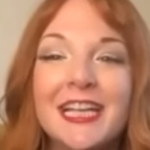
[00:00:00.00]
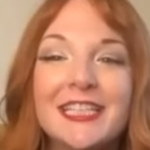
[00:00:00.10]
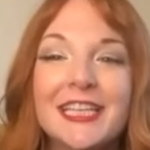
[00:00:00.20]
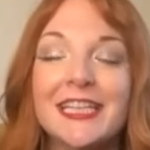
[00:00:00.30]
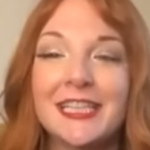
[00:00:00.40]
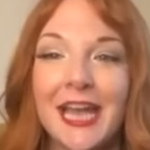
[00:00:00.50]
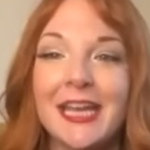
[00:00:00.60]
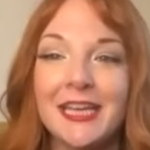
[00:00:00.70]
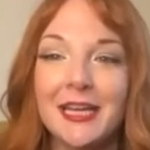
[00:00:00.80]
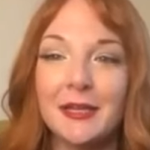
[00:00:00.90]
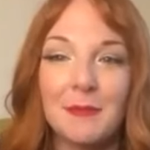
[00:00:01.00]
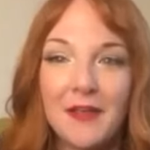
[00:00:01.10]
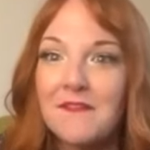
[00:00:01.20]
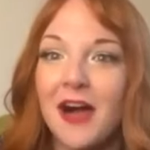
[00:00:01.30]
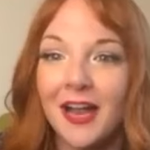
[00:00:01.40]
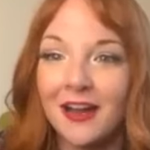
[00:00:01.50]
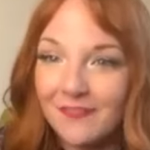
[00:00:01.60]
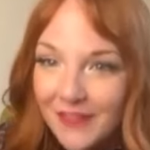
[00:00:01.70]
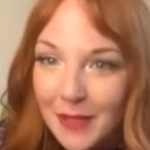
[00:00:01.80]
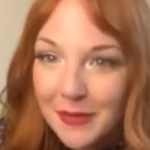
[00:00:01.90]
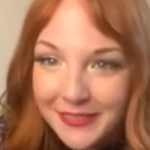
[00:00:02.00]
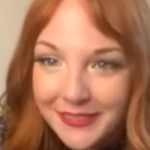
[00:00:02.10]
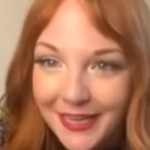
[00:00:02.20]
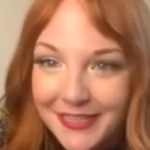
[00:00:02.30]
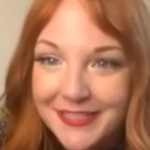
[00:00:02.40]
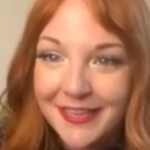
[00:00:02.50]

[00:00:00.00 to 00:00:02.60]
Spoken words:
to ignite my fire, if that makes sense.